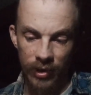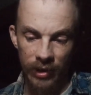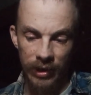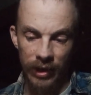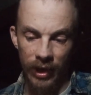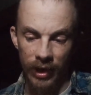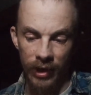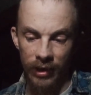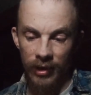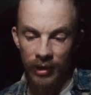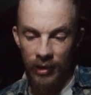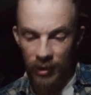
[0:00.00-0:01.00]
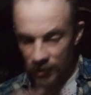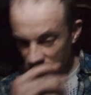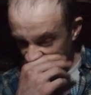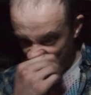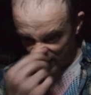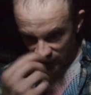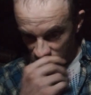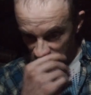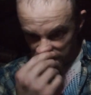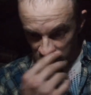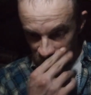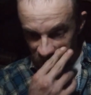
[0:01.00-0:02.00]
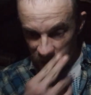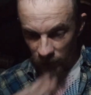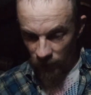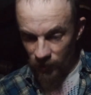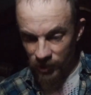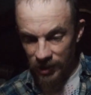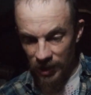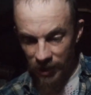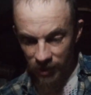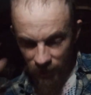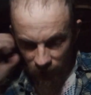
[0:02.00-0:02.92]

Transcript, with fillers: to the land, at almost any